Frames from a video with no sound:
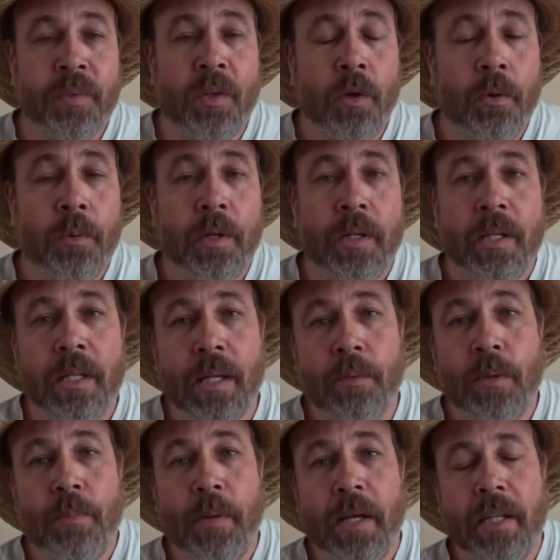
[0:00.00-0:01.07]
Alrighty,
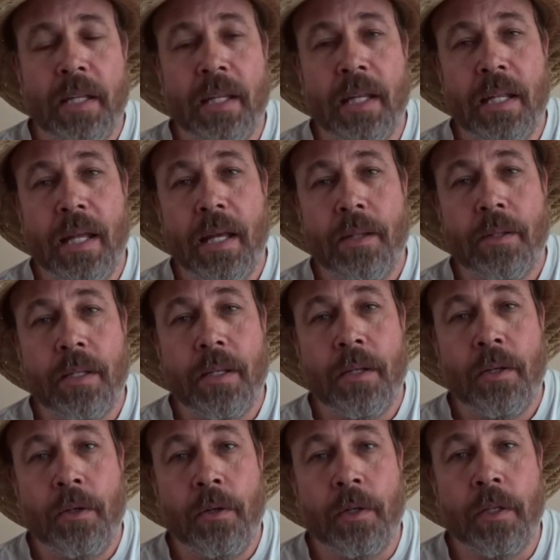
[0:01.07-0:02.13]
everybody get out
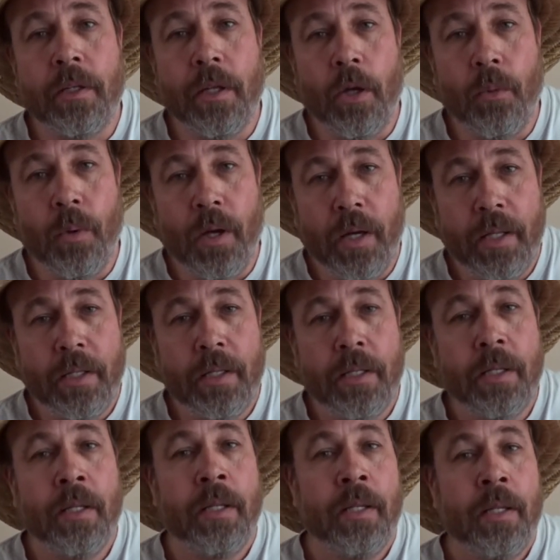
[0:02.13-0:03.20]
there and go
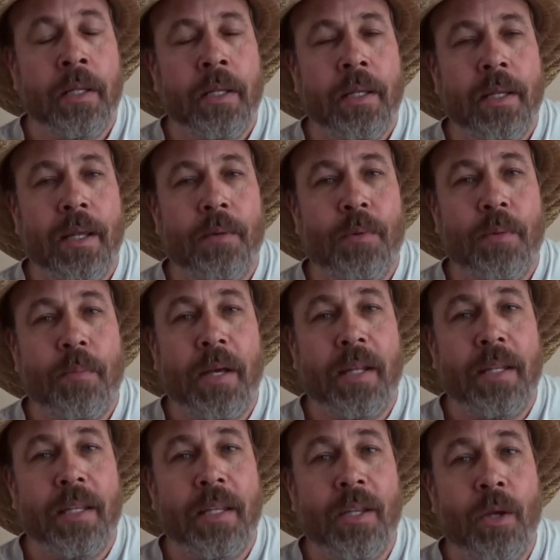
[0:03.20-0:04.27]
hunting.
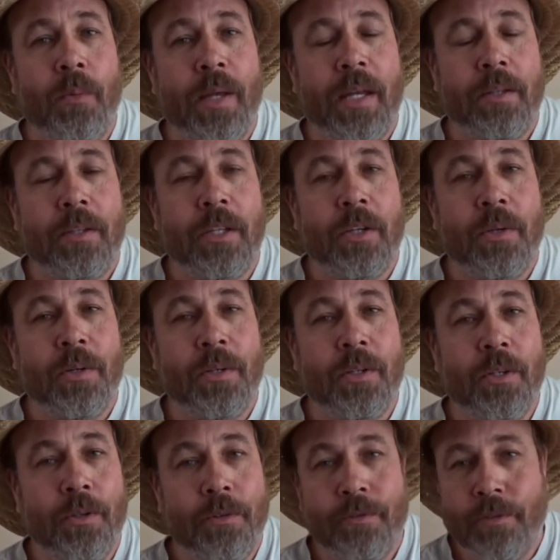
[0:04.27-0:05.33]
Everybody go out there and
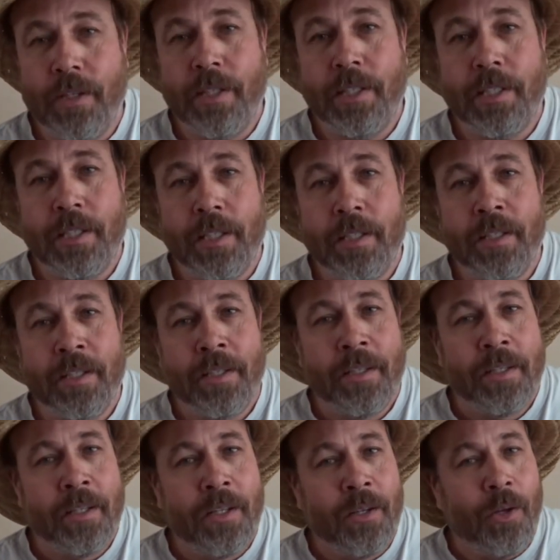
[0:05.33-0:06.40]
do fishing.
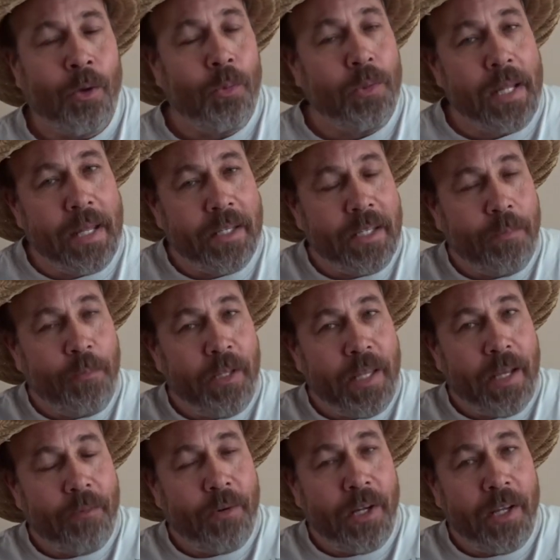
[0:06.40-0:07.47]
Hold that tip of
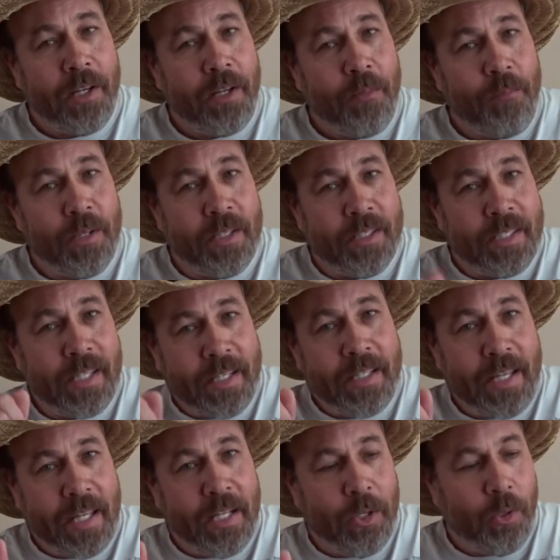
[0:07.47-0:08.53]
that rod up and set
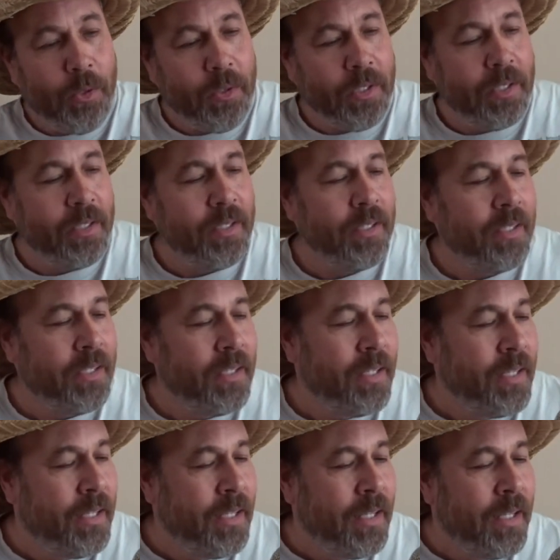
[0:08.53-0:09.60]
that hook.
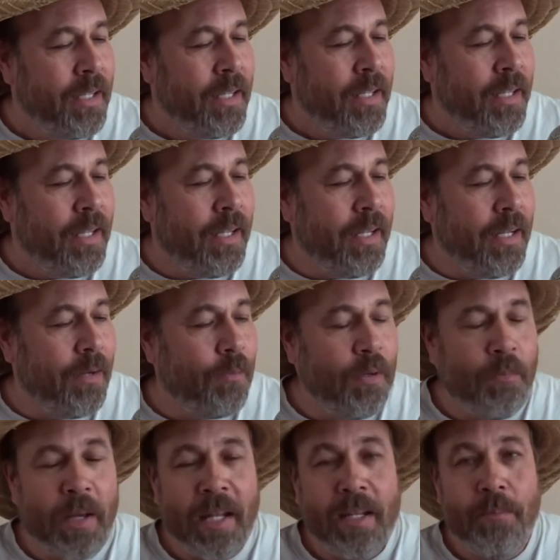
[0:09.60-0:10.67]
And
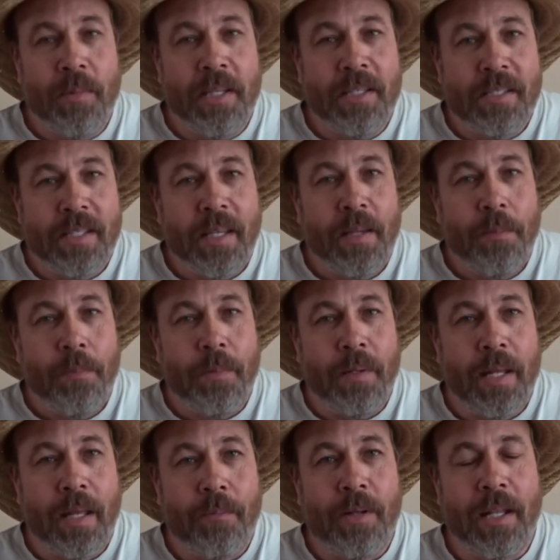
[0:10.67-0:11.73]
everybody be safe and
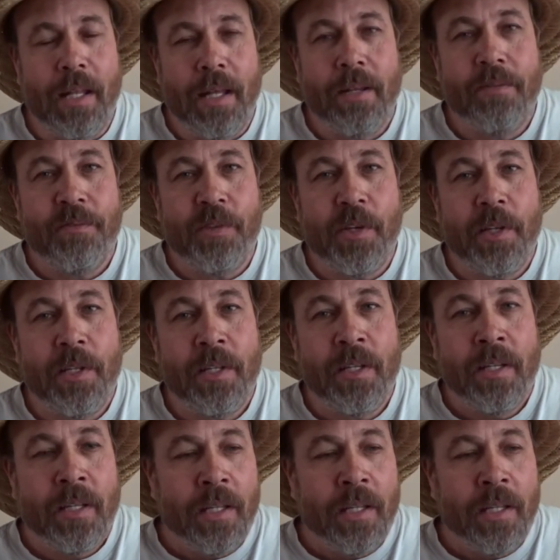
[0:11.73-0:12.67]
have a lot of fun.